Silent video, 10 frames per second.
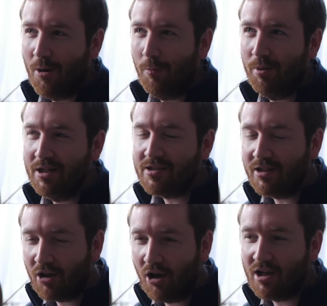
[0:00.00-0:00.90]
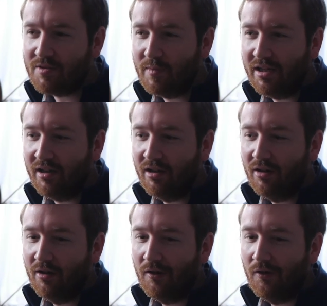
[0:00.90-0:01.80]
But it's going to cost me,
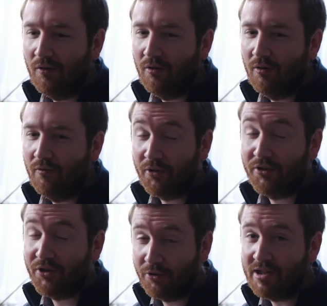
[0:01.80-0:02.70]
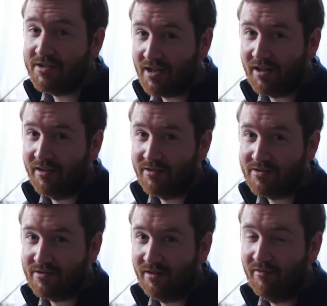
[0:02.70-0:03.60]
for 30
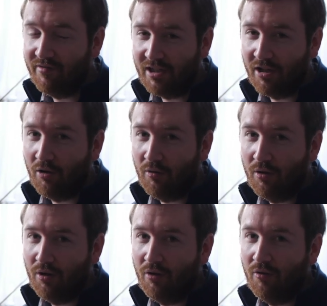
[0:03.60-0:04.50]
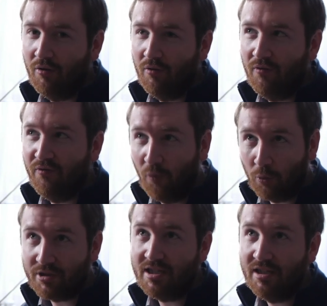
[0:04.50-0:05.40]
seconds of video,
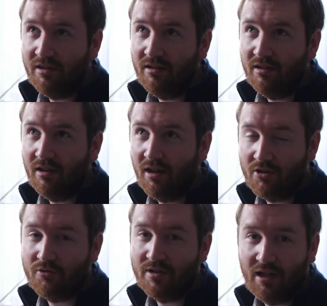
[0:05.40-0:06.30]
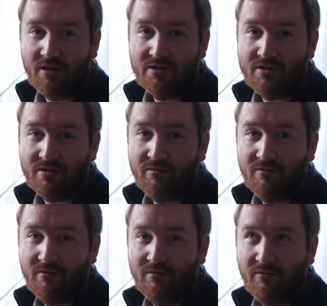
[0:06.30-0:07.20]
$1,400,
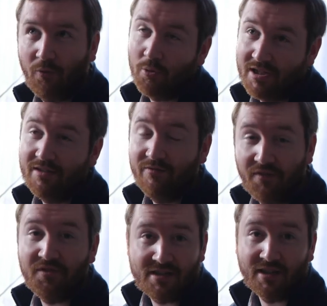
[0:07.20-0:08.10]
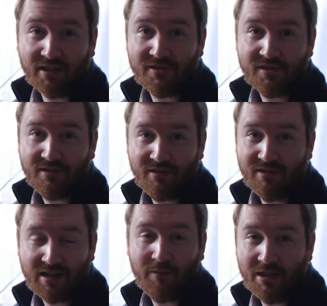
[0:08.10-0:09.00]
$1,456
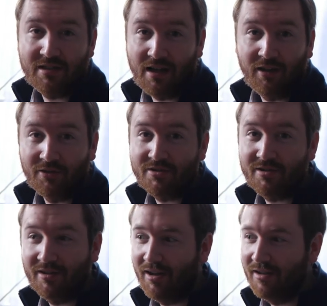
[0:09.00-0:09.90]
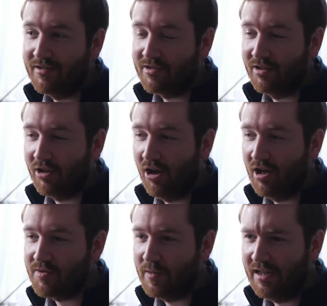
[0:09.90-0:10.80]
is how many dollars this is going to
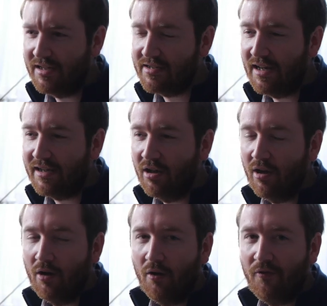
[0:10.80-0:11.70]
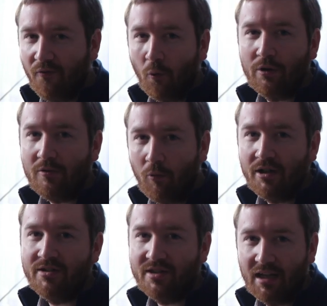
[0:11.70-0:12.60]
cost me. It's like
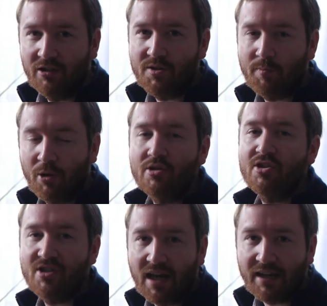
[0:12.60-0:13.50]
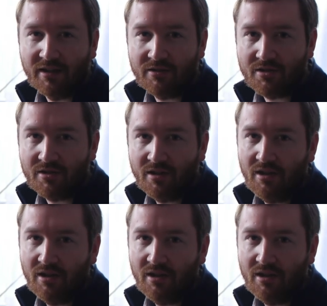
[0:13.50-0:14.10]
$41 per second